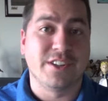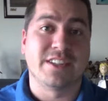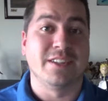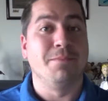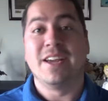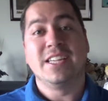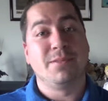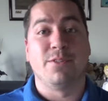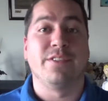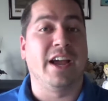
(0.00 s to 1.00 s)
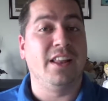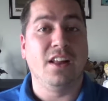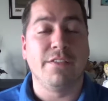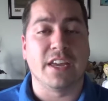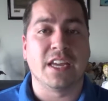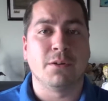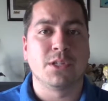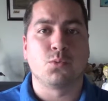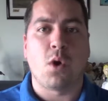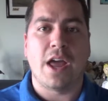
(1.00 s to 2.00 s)
It's an amazing movie. I love it. It
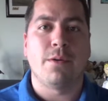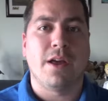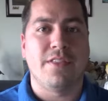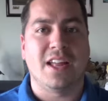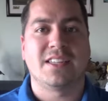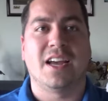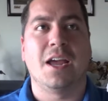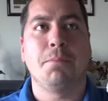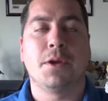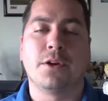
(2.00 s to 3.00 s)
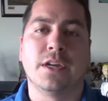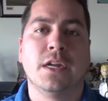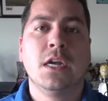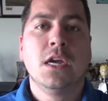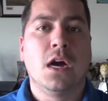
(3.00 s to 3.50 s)
was right around that time period,